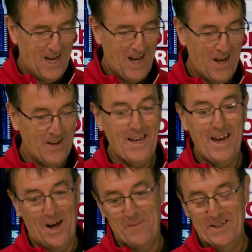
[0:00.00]

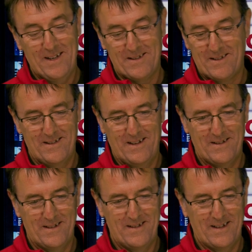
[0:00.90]
Yeah, I mean
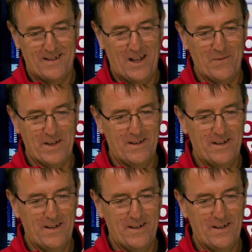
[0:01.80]
that's lovely.